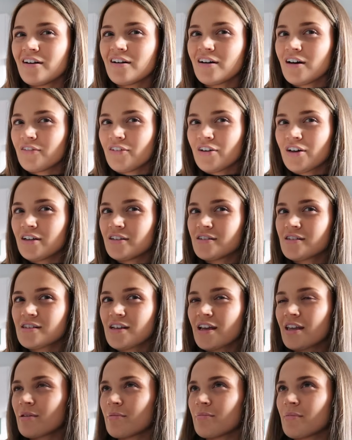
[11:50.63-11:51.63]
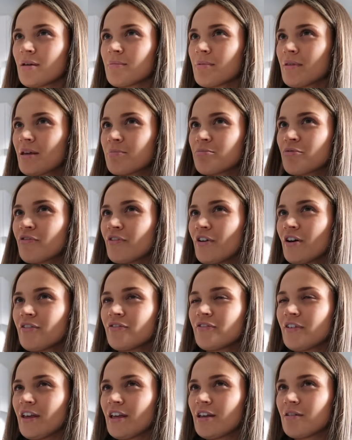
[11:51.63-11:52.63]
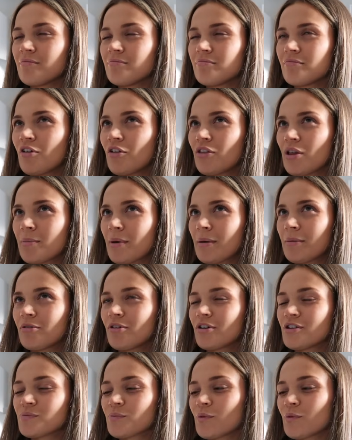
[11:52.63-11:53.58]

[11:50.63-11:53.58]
I've heard say that maybe they prefer feet on their baby grows.